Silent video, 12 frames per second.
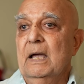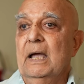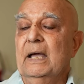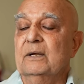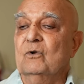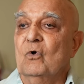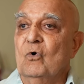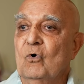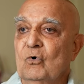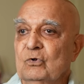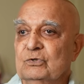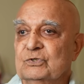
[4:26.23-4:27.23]
and
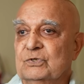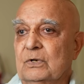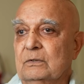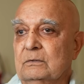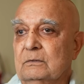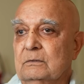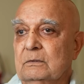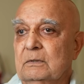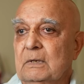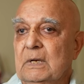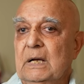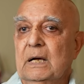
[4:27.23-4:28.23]
also
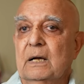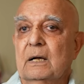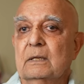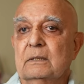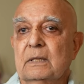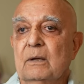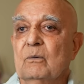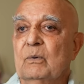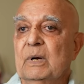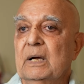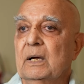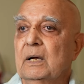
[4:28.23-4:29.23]
uh, there
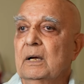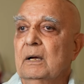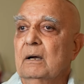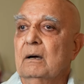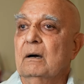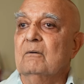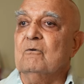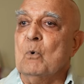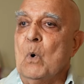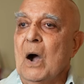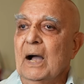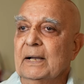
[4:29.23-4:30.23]
were a
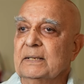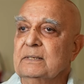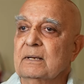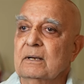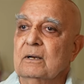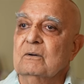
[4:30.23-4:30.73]
wide